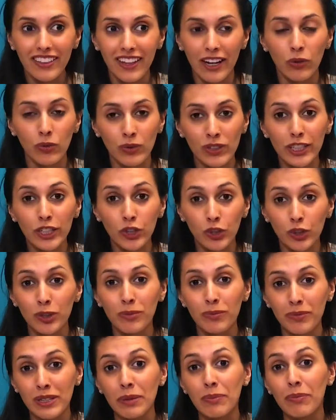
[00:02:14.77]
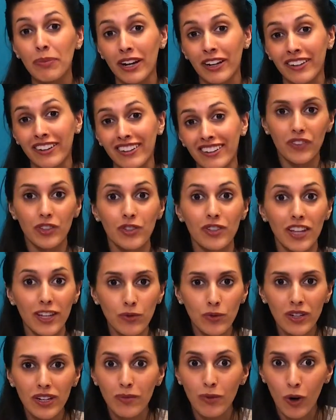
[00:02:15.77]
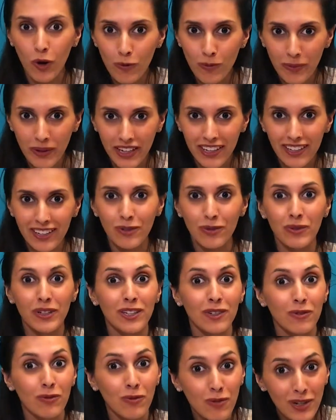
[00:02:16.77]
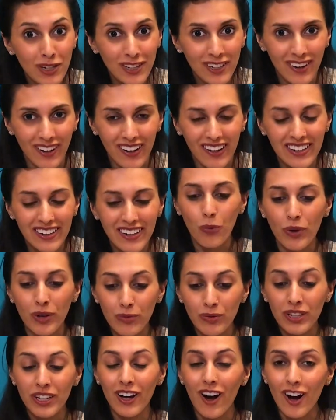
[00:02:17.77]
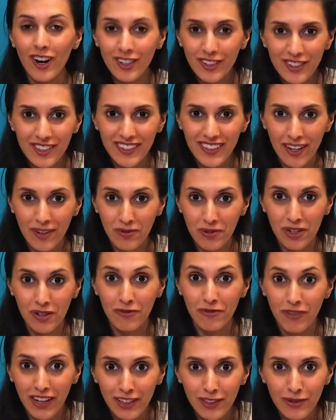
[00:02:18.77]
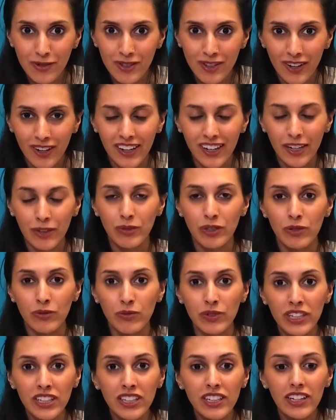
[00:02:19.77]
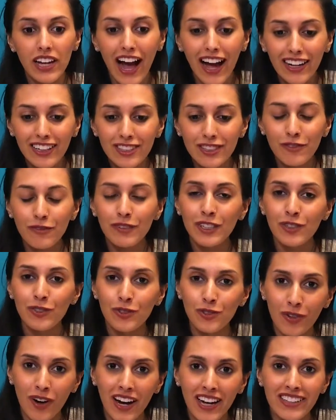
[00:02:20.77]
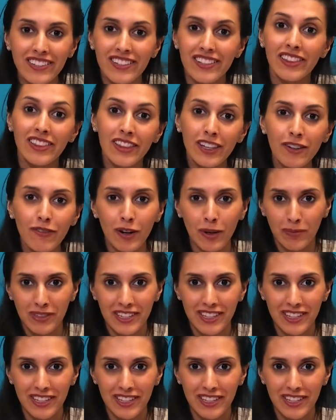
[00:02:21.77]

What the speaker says: that we could be better. So that's what I'm hoping we can work on when we understand what our values are and we really actively try to live up